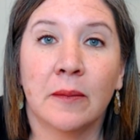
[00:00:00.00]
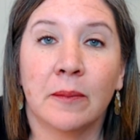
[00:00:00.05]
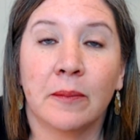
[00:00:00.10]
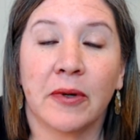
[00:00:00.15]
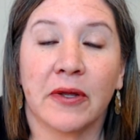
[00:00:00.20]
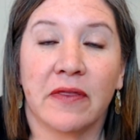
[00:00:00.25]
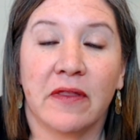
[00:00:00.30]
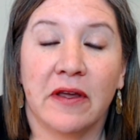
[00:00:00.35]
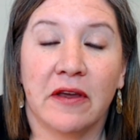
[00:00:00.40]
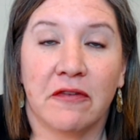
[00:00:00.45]

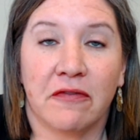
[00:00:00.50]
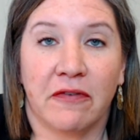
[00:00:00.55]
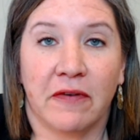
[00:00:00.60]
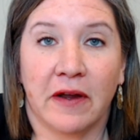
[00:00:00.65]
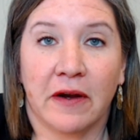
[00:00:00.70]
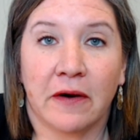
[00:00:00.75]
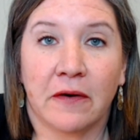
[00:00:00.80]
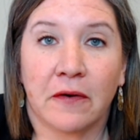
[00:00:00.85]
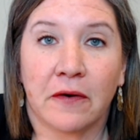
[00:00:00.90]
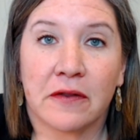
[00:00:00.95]
But the
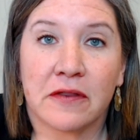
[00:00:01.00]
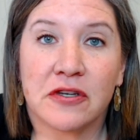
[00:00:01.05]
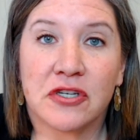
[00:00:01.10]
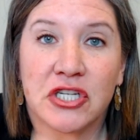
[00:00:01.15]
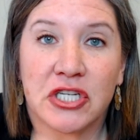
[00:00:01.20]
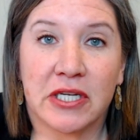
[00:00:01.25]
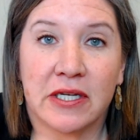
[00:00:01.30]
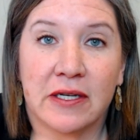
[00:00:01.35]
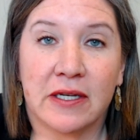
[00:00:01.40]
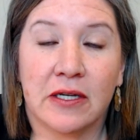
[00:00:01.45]
affair or the
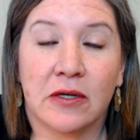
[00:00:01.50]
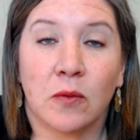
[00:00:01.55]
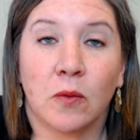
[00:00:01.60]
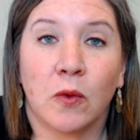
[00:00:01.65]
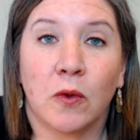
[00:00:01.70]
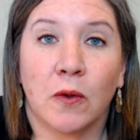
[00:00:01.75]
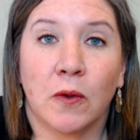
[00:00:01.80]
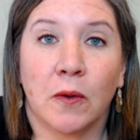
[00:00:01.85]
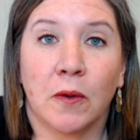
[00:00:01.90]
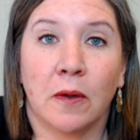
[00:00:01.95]
cheating
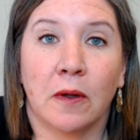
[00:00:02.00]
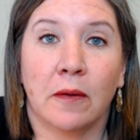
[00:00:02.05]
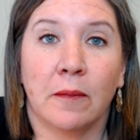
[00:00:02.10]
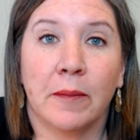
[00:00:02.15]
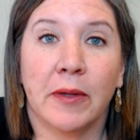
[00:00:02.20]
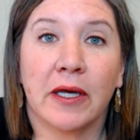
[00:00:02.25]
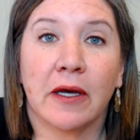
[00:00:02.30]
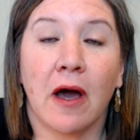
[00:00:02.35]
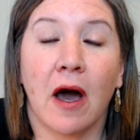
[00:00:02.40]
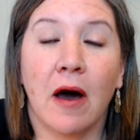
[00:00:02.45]
will
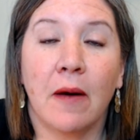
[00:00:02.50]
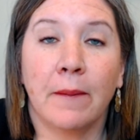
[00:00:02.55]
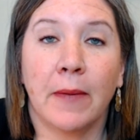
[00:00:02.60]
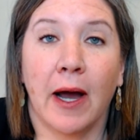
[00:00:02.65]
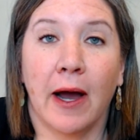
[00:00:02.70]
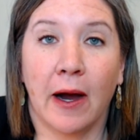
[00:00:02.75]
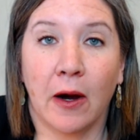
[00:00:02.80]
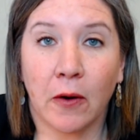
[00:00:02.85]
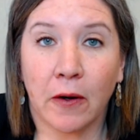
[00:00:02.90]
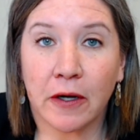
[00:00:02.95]
become
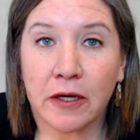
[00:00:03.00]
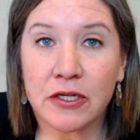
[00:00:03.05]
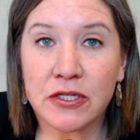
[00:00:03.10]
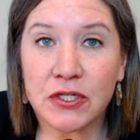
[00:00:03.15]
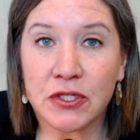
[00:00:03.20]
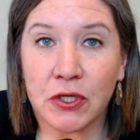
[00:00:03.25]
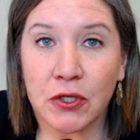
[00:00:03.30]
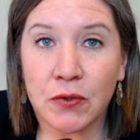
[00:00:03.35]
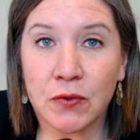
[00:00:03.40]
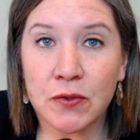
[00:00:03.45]
our
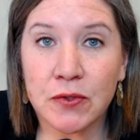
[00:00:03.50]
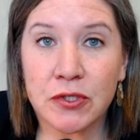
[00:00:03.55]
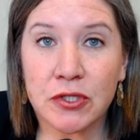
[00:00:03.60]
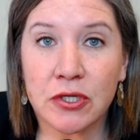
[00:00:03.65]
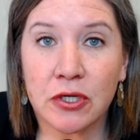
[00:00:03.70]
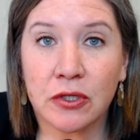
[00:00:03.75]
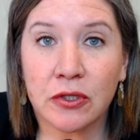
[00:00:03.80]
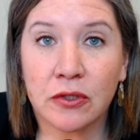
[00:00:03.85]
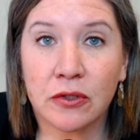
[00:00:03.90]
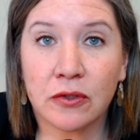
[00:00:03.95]

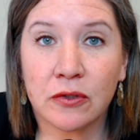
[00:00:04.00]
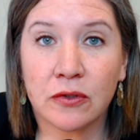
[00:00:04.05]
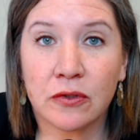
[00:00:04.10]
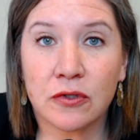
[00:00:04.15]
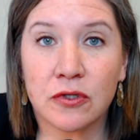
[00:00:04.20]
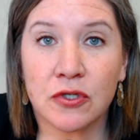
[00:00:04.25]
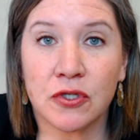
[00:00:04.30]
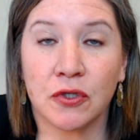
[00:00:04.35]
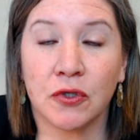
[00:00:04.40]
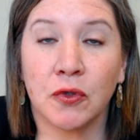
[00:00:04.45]
excuse
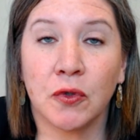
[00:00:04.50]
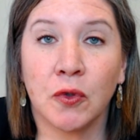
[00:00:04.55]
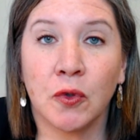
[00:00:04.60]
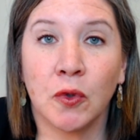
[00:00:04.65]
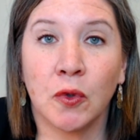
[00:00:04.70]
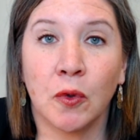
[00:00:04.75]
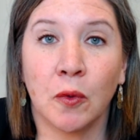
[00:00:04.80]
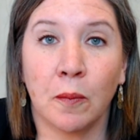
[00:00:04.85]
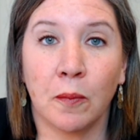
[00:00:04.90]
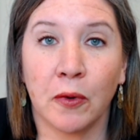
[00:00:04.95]

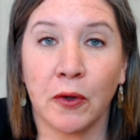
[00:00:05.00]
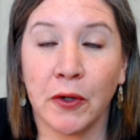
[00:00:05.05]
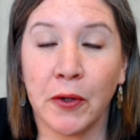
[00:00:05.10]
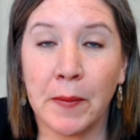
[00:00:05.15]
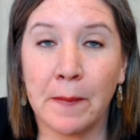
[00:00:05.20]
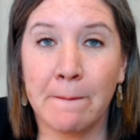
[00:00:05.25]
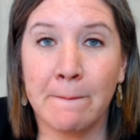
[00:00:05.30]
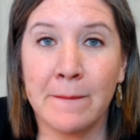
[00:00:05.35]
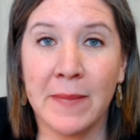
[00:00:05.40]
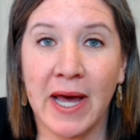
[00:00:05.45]
to
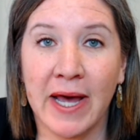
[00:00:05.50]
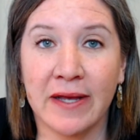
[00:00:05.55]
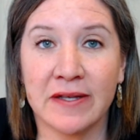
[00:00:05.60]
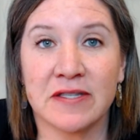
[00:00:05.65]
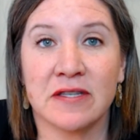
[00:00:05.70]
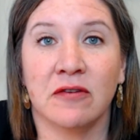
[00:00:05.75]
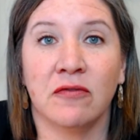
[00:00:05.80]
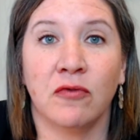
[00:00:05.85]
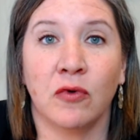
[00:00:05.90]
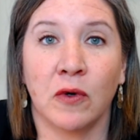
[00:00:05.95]
put
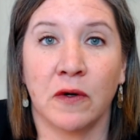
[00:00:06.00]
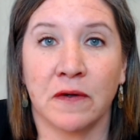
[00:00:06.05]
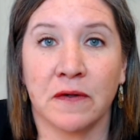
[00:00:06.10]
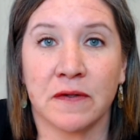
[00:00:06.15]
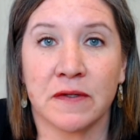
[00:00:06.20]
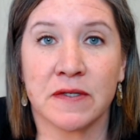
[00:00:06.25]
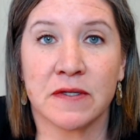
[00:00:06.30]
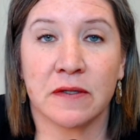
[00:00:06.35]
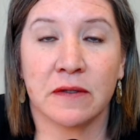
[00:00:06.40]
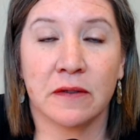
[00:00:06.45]
massive
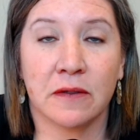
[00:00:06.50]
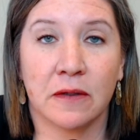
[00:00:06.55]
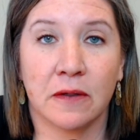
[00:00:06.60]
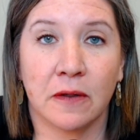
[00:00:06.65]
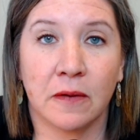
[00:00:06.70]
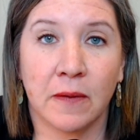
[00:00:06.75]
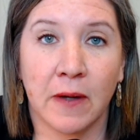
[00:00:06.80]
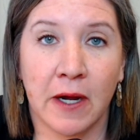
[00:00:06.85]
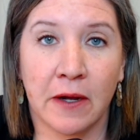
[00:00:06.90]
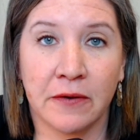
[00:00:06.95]
walls
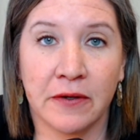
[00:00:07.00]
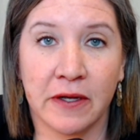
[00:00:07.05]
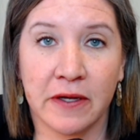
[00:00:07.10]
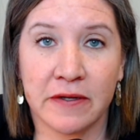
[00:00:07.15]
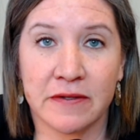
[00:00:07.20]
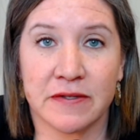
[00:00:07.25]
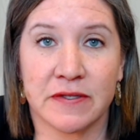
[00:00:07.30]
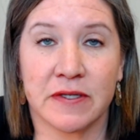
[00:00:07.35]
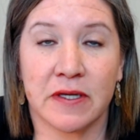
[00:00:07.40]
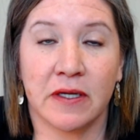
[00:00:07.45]
around
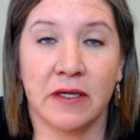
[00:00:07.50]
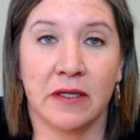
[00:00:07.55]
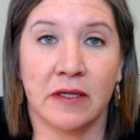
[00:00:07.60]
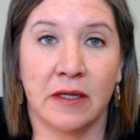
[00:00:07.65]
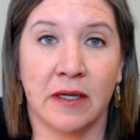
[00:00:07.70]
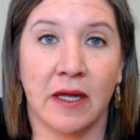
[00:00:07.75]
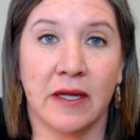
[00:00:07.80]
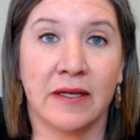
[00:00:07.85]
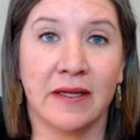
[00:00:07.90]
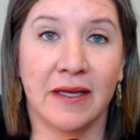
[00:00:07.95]
us
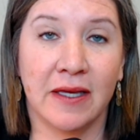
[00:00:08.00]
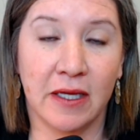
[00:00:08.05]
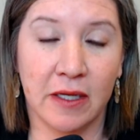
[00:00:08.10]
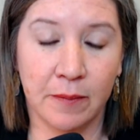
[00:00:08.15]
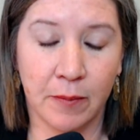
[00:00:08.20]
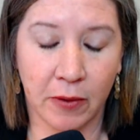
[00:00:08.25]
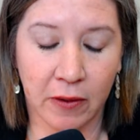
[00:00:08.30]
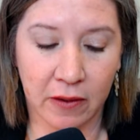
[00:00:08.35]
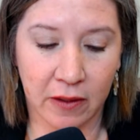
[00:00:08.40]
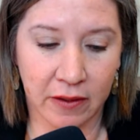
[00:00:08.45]
and
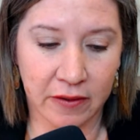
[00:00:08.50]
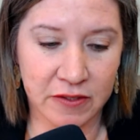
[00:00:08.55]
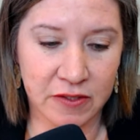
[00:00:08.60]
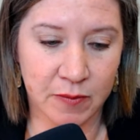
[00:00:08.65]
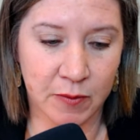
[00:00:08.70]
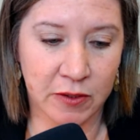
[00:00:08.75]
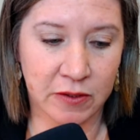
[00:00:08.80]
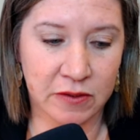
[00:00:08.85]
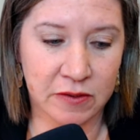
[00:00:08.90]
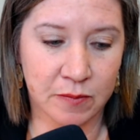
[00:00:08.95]
keep our
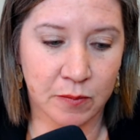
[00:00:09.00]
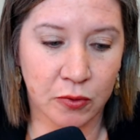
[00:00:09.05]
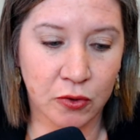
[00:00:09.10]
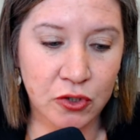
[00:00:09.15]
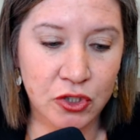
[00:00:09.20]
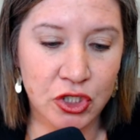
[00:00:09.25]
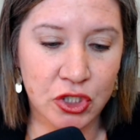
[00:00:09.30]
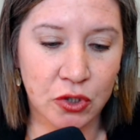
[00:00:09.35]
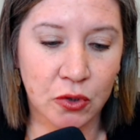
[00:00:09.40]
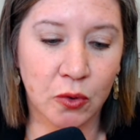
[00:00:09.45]
husbands
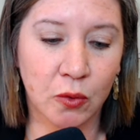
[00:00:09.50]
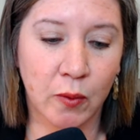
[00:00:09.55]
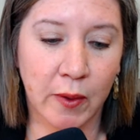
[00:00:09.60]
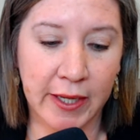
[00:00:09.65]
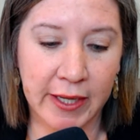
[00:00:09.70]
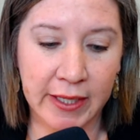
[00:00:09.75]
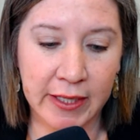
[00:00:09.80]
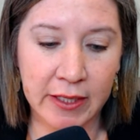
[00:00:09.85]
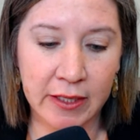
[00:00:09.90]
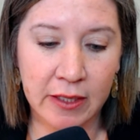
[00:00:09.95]
pushed
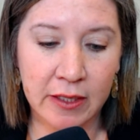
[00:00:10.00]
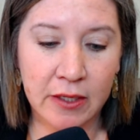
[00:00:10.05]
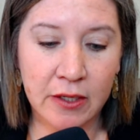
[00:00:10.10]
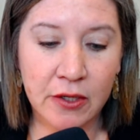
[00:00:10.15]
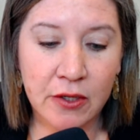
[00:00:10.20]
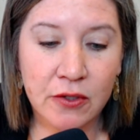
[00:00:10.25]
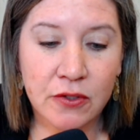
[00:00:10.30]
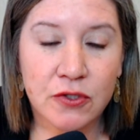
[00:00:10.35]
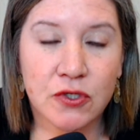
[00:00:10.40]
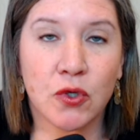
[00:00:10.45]
away
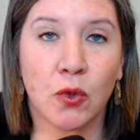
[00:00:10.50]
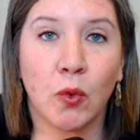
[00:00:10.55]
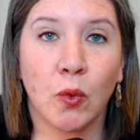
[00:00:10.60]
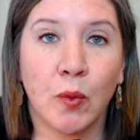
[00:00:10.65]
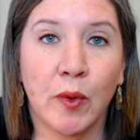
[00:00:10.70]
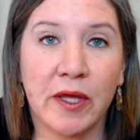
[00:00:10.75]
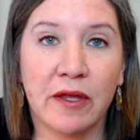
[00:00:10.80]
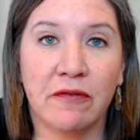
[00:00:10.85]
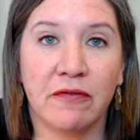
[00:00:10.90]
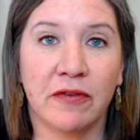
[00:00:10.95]
so
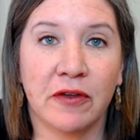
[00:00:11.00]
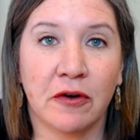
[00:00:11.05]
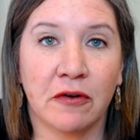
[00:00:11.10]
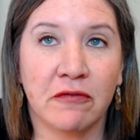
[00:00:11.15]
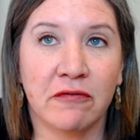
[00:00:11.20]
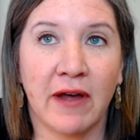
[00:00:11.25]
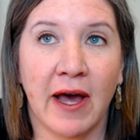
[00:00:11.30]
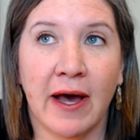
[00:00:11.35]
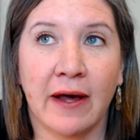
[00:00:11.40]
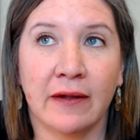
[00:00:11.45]
we feel
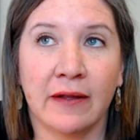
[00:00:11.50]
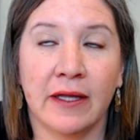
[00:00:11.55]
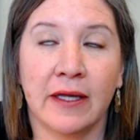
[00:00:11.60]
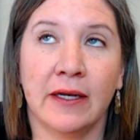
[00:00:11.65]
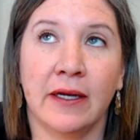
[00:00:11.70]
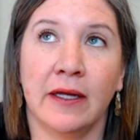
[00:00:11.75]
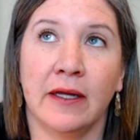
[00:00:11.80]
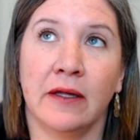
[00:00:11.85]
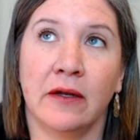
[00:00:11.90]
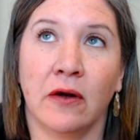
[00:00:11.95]

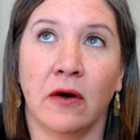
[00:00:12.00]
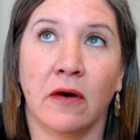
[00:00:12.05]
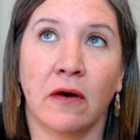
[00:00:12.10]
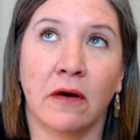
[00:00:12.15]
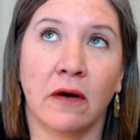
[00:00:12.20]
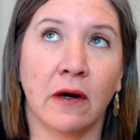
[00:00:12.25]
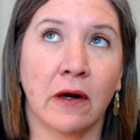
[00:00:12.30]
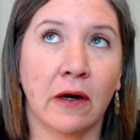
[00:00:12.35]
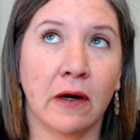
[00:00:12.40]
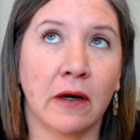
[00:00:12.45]
valid in
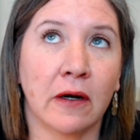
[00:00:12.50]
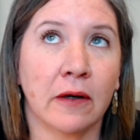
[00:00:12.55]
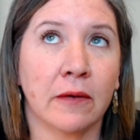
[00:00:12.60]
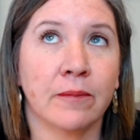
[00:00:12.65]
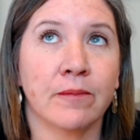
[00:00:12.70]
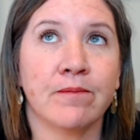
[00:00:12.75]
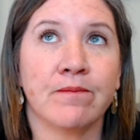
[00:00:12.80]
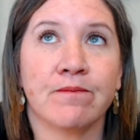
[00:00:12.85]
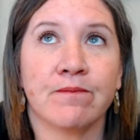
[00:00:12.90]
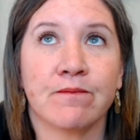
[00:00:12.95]
our
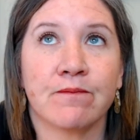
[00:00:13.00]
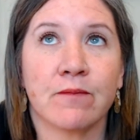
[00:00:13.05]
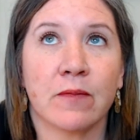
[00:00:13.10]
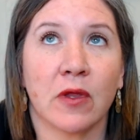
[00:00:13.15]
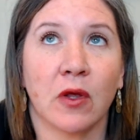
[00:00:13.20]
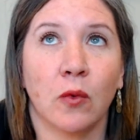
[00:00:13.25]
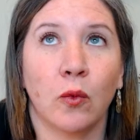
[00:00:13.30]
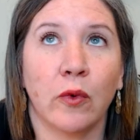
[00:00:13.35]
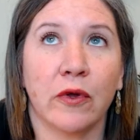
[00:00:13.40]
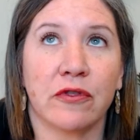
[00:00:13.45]

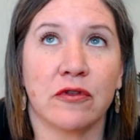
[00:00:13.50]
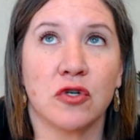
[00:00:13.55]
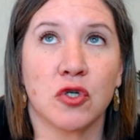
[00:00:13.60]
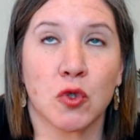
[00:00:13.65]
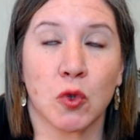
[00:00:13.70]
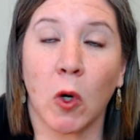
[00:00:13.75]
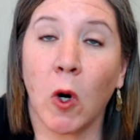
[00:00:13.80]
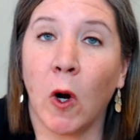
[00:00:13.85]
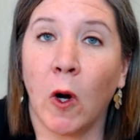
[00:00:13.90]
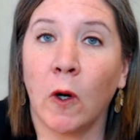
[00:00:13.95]

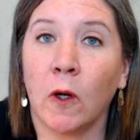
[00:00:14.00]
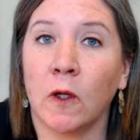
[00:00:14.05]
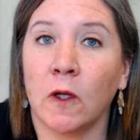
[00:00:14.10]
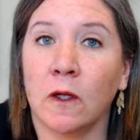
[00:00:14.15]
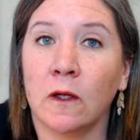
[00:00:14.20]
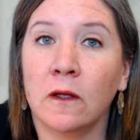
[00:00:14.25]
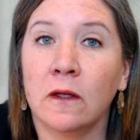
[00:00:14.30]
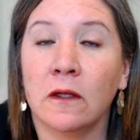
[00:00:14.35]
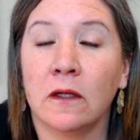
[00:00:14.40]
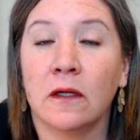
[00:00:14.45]

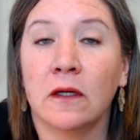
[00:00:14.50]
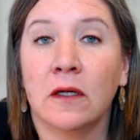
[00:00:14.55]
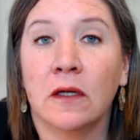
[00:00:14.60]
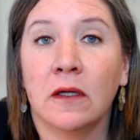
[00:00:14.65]
withdrawal